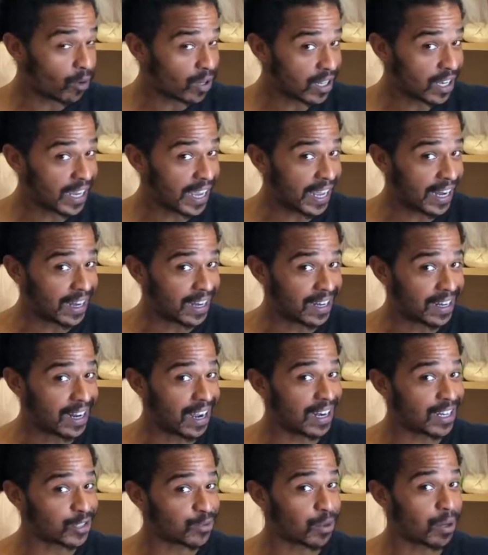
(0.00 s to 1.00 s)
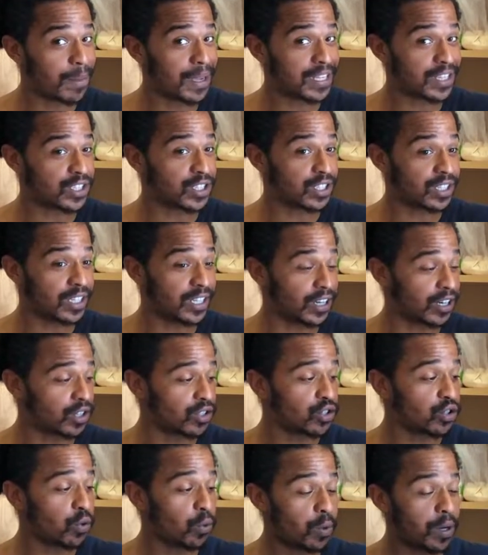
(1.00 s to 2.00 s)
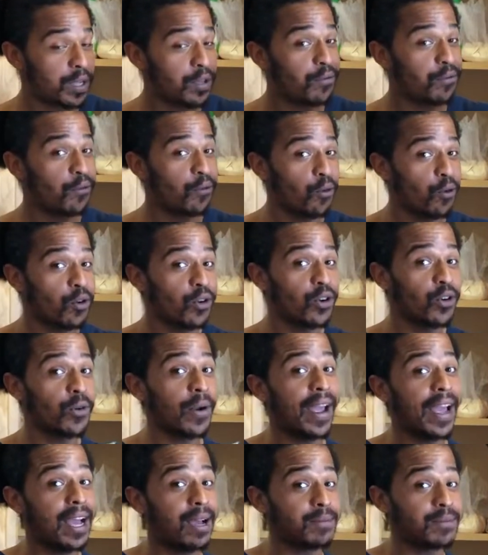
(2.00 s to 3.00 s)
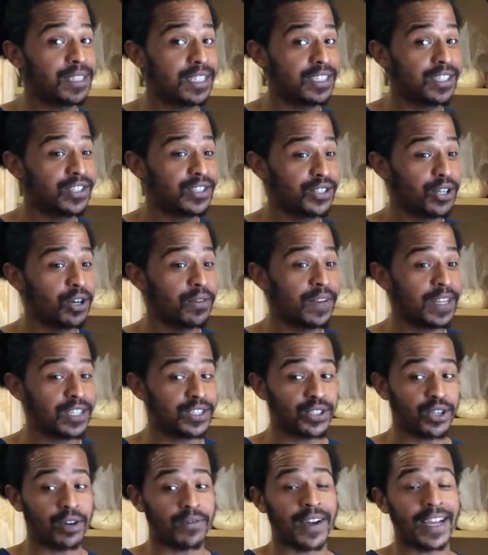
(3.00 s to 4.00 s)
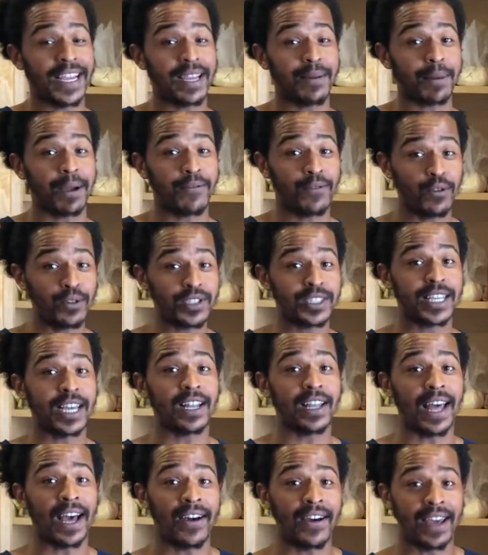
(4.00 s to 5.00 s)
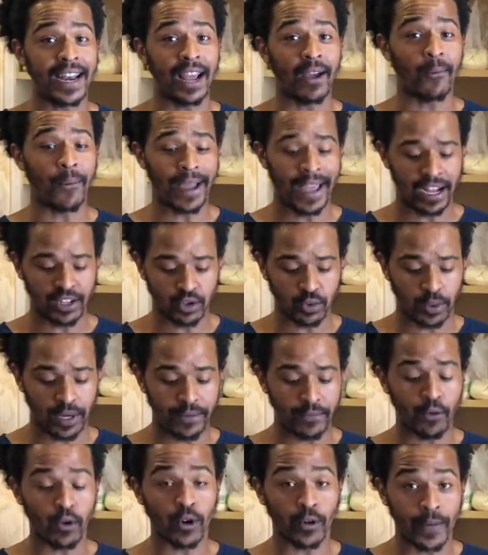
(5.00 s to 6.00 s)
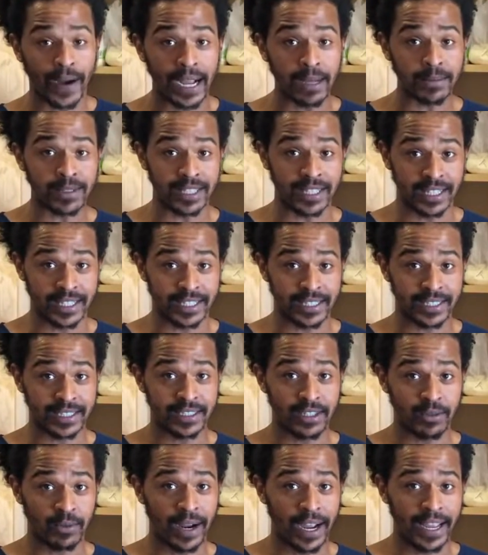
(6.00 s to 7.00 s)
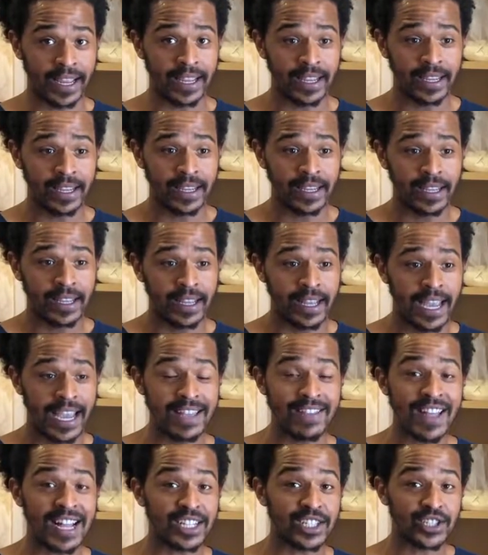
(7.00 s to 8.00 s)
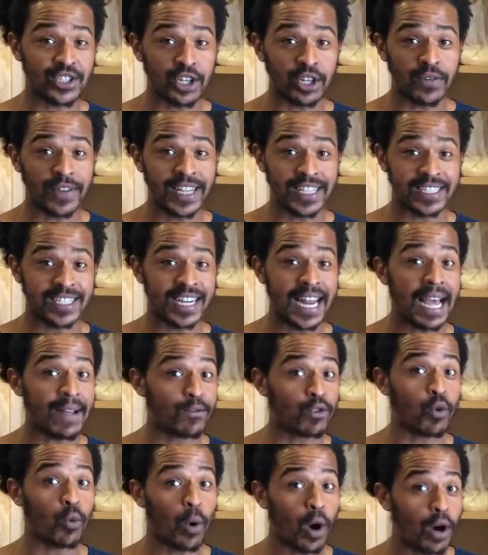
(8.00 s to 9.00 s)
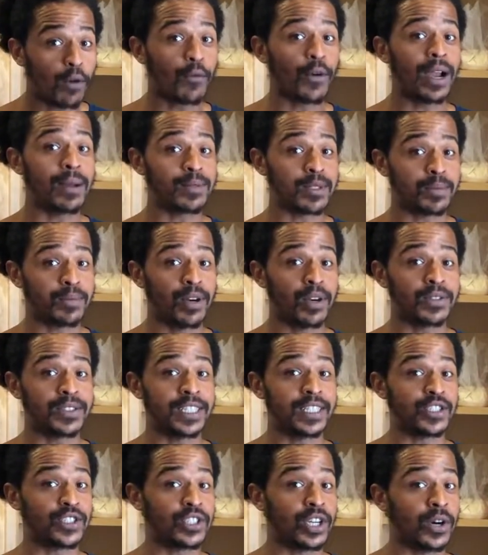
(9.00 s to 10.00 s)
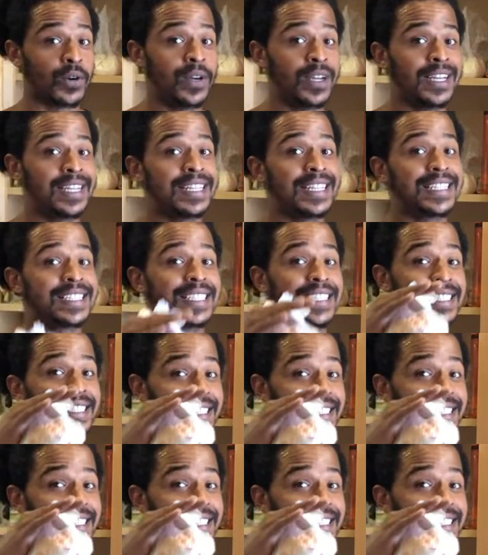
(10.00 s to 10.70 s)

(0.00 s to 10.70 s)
Again, I just wanna make this clear. 24 grams is a serving. So if I get my food scale out and I weigh out 24 grams of this, right? In that serving, it's gonna have 12 grams of protein. So this is